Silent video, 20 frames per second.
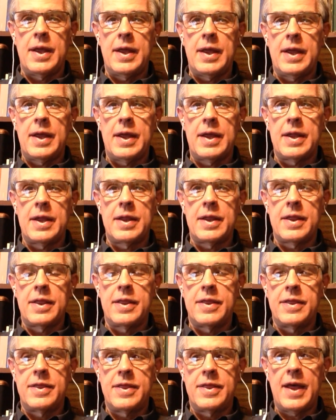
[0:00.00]
And
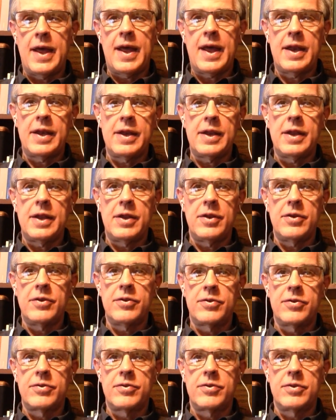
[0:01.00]
that
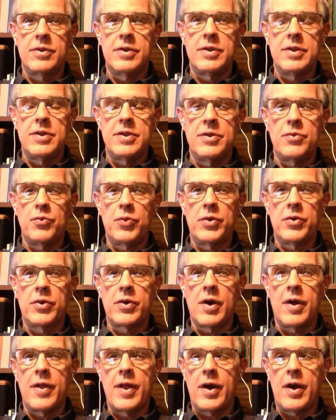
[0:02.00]
is, we'll
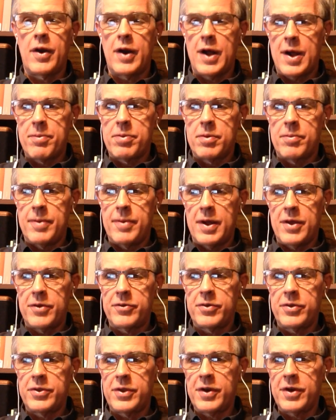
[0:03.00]
call that our upper bound.
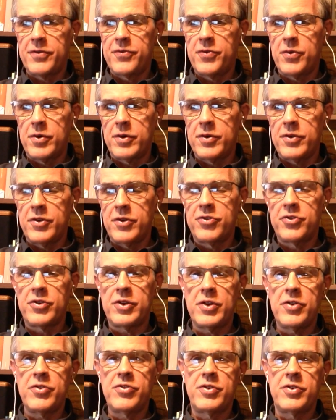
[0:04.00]
So therefore, the
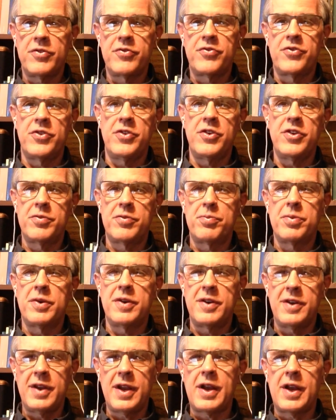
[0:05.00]
solution for this
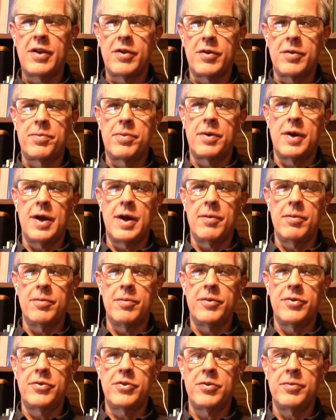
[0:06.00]
particular
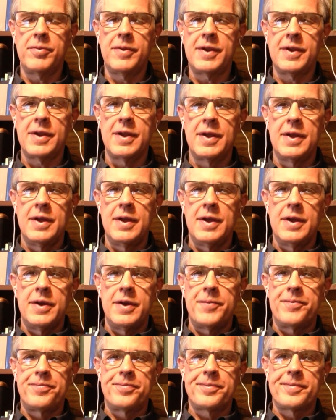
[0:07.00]
problem, assuming
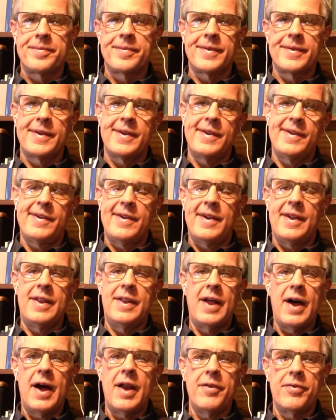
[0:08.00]
a
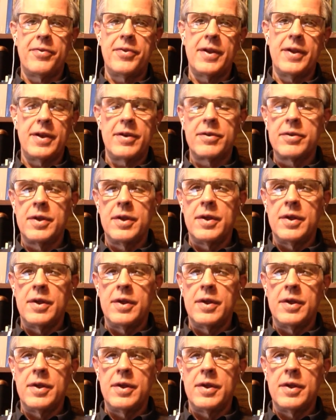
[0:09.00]
lot of things,